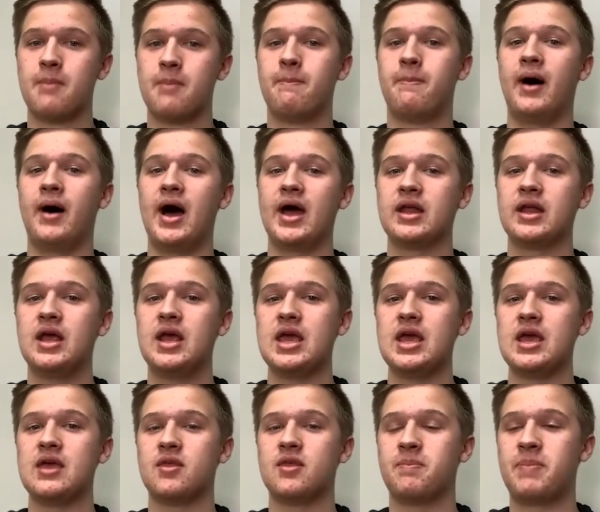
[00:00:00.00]
But
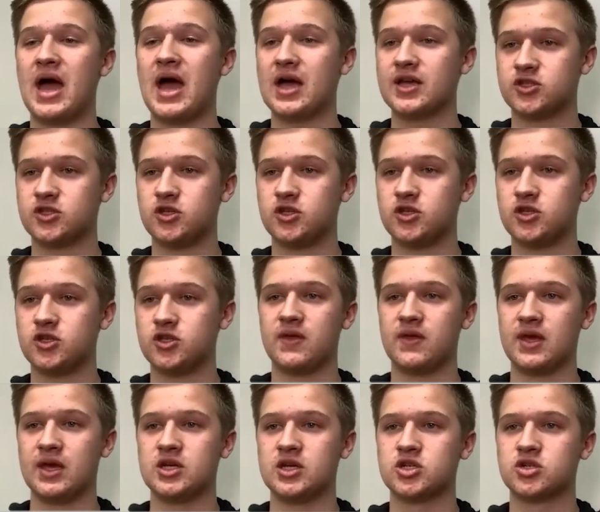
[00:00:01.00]
in the past, you mentioned
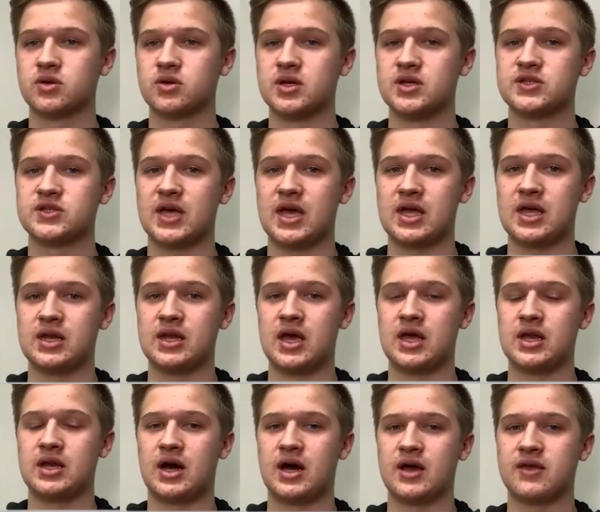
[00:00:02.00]
the injuries, and
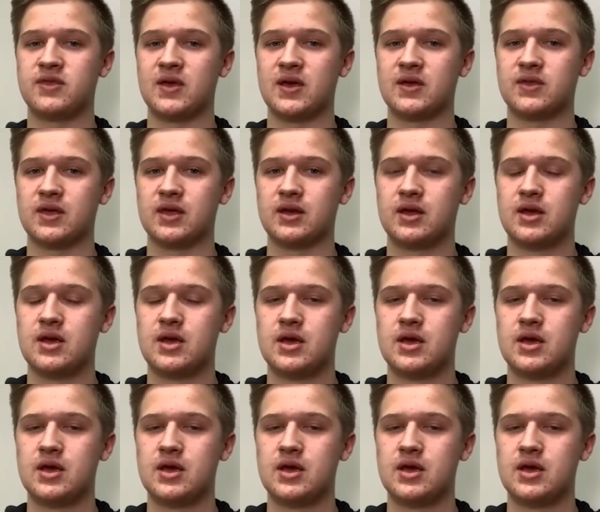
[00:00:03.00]
I think that